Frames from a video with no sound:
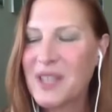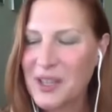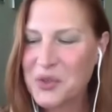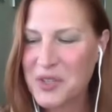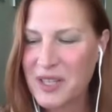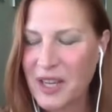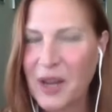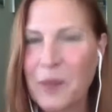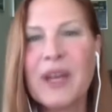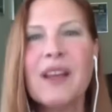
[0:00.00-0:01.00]

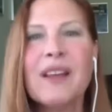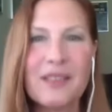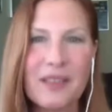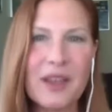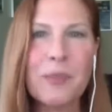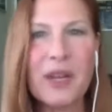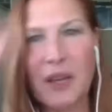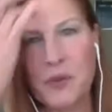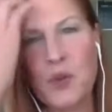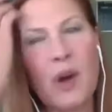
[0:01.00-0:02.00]
interesting, but but
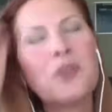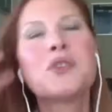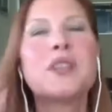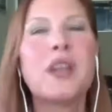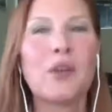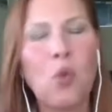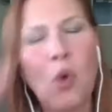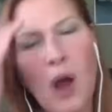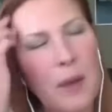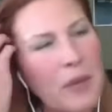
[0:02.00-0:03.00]
if you understand
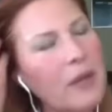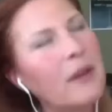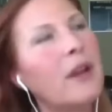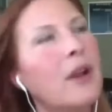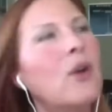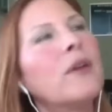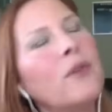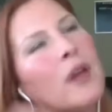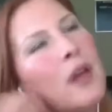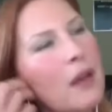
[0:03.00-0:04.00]
why, I mean, you know, if
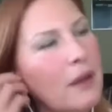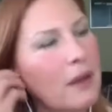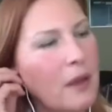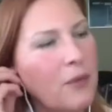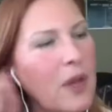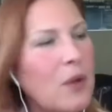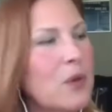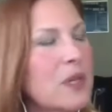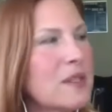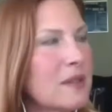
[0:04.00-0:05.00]
he if he
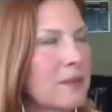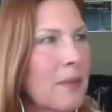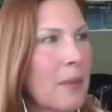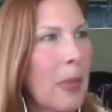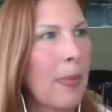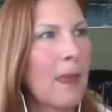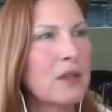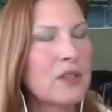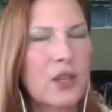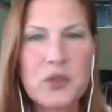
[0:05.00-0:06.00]
was
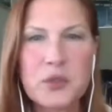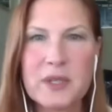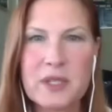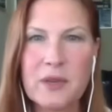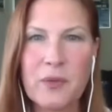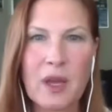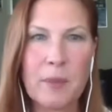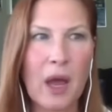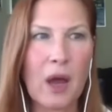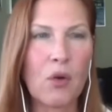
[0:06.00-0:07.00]
so specific
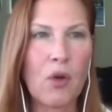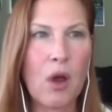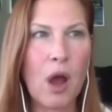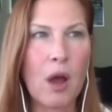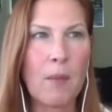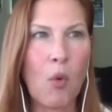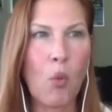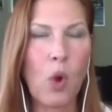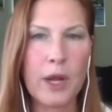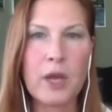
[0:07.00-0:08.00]
about um,
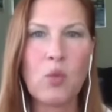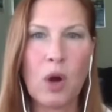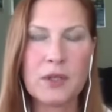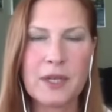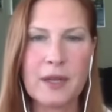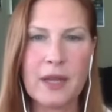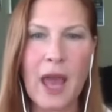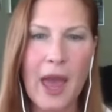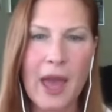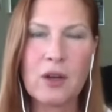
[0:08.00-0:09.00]
what he wanted and the
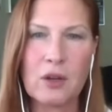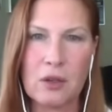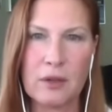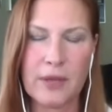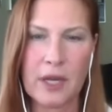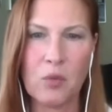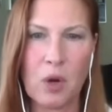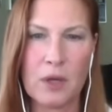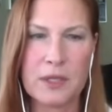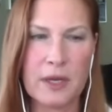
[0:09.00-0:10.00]
angle that he
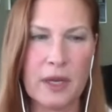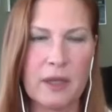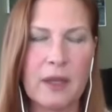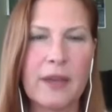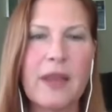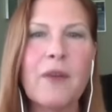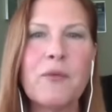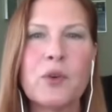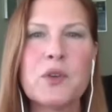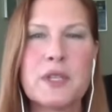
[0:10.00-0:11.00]
wanted it, like that
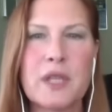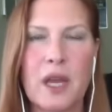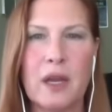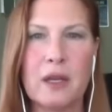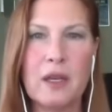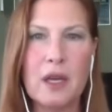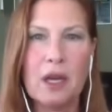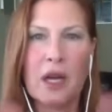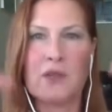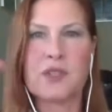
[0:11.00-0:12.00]
first scene
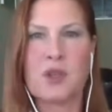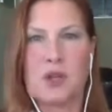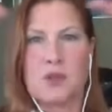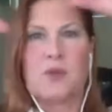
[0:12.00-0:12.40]
kind of starts